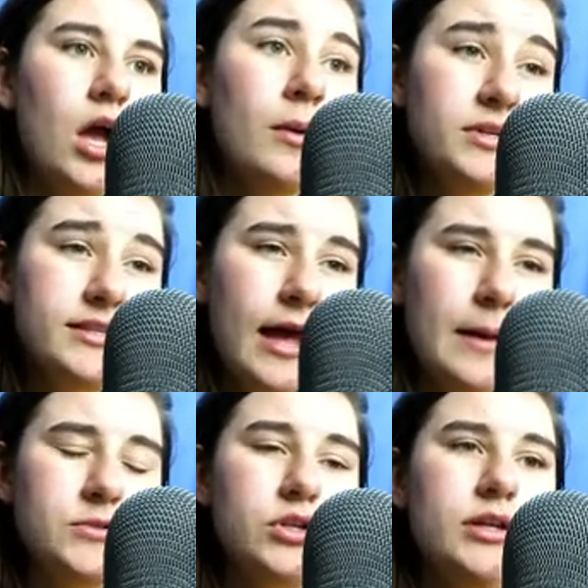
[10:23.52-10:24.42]
I'm going to say
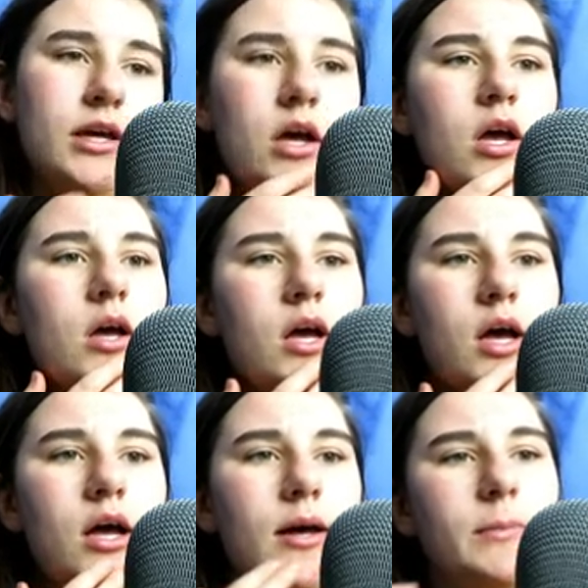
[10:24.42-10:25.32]
absolutely.
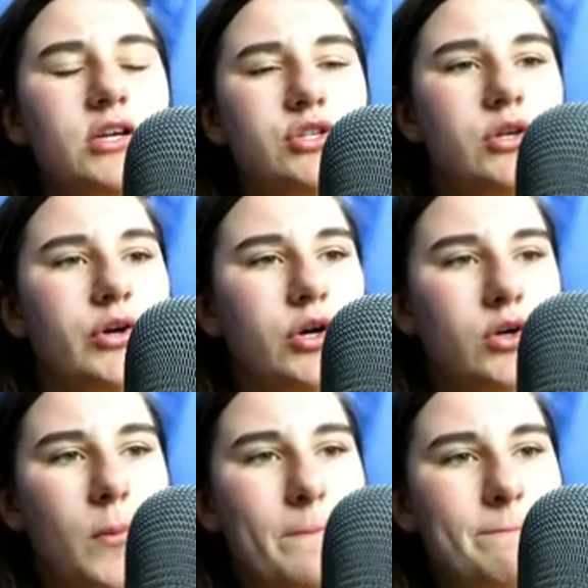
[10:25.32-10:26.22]
Actually, no.
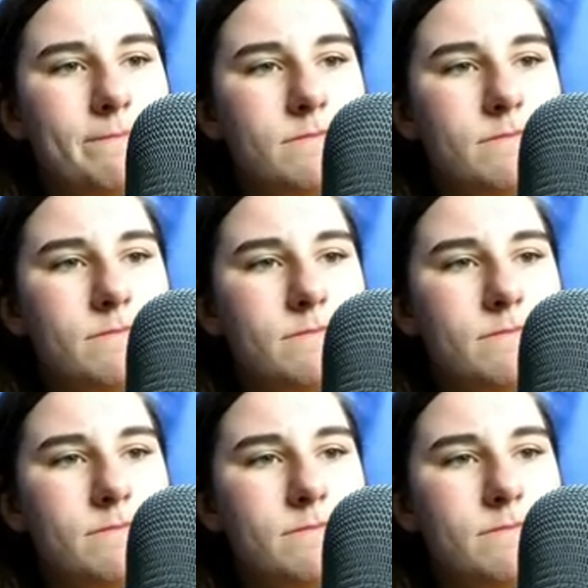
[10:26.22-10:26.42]
Hold on.